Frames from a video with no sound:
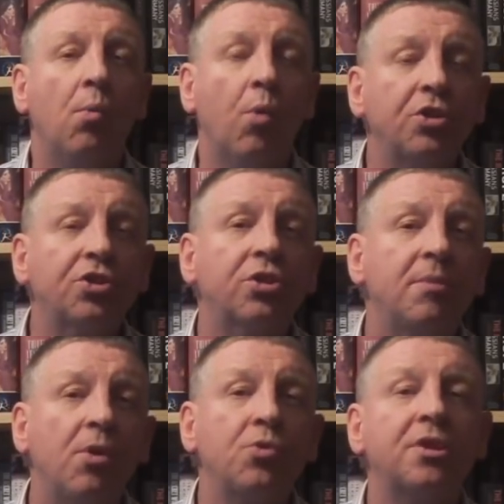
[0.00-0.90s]
What's the
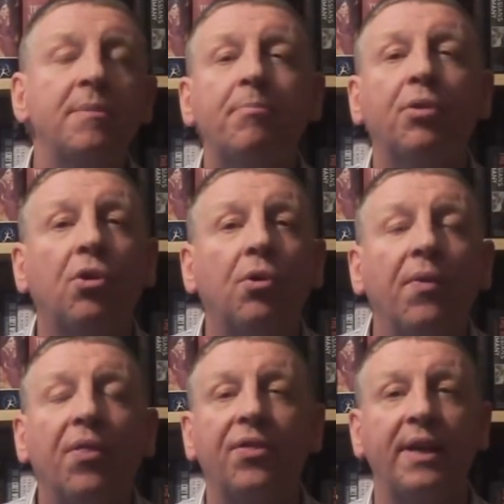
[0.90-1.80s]
most
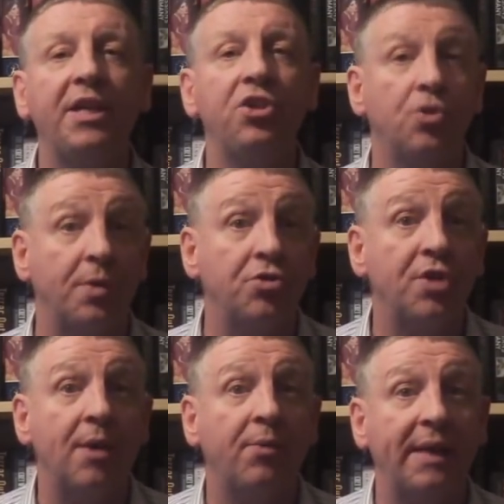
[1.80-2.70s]
important thing to a
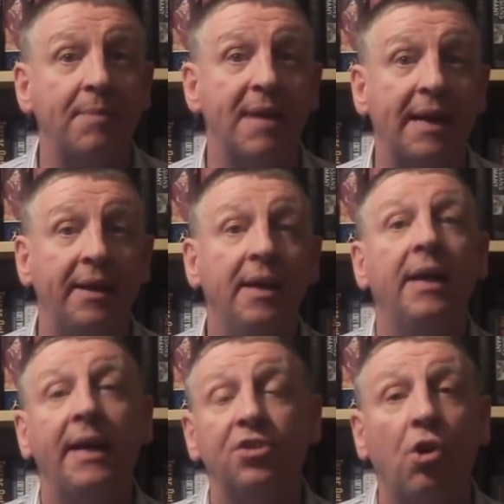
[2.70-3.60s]
drowning man?
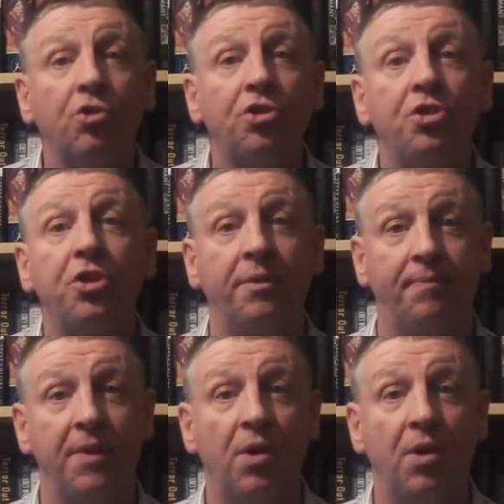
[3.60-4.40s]
It's oxygen.